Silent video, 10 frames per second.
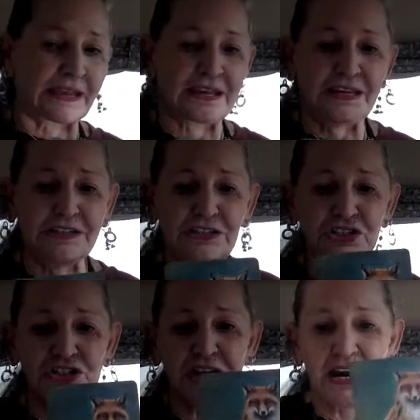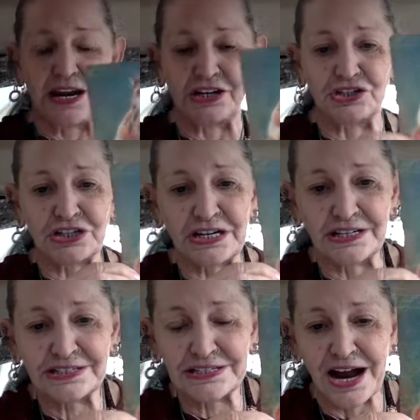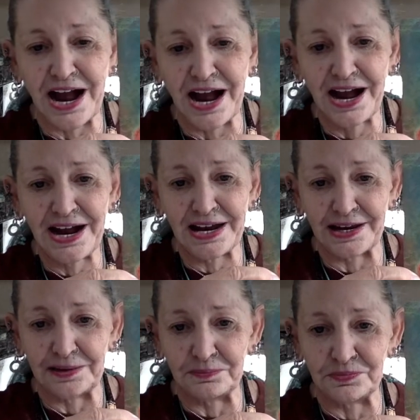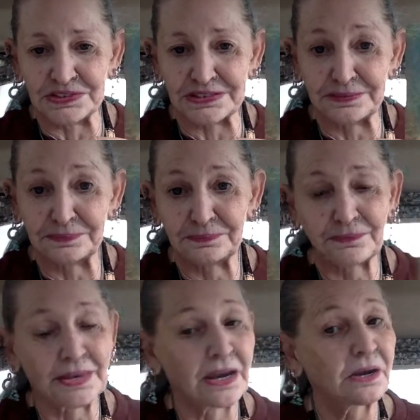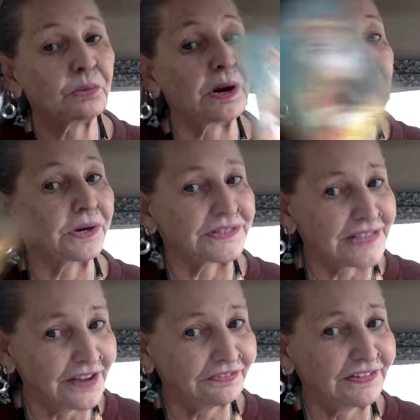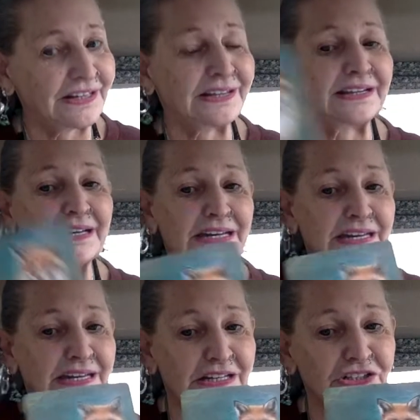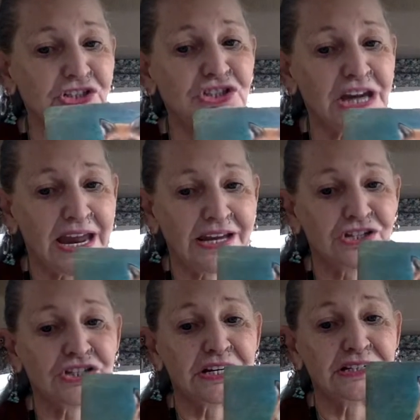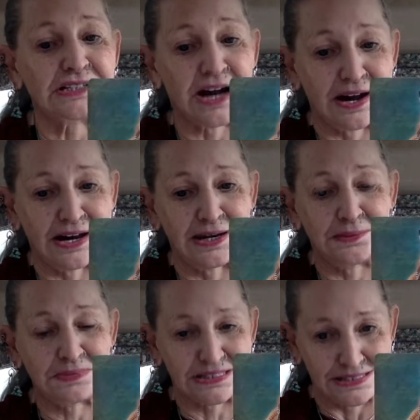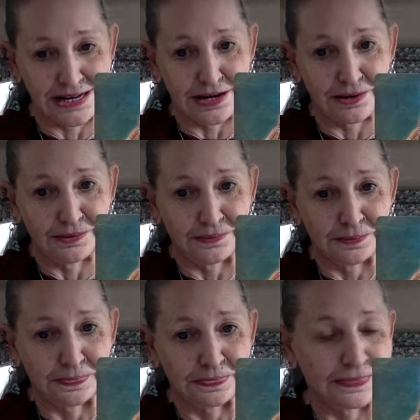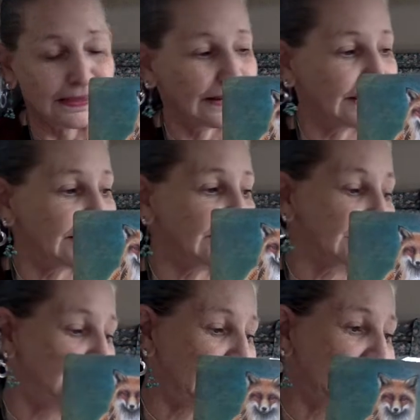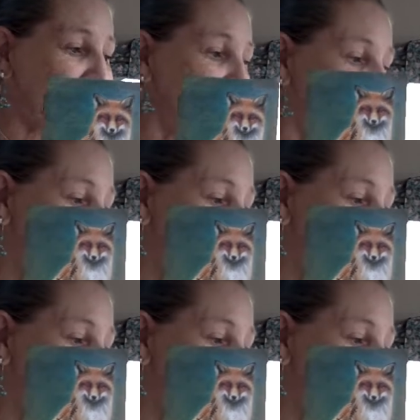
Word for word: in changing times. Well, we're definitely in changing times now. So again,